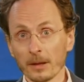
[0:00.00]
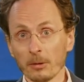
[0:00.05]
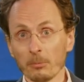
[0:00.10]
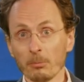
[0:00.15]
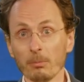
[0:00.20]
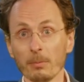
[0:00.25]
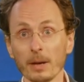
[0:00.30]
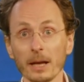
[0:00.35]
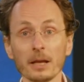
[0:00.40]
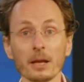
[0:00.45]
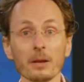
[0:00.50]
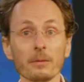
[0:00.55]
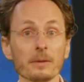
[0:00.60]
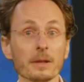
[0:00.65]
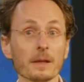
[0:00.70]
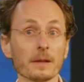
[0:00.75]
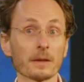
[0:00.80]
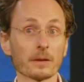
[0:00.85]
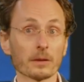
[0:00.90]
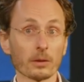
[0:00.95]
many of
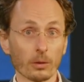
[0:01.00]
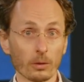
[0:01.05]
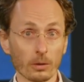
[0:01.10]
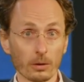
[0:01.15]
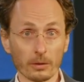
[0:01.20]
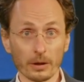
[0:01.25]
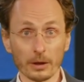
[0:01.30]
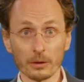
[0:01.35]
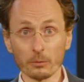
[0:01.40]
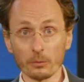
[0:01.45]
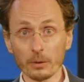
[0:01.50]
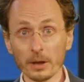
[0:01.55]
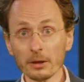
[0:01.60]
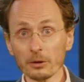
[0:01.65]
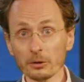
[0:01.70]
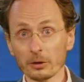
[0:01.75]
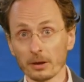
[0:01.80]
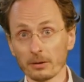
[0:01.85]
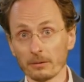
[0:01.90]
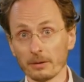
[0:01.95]
these solar and wind
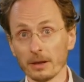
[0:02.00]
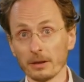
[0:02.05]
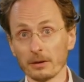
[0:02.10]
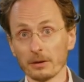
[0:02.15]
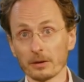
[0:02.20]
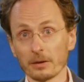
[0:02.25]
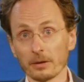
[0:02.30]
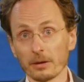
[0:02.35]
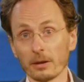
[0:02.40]
generators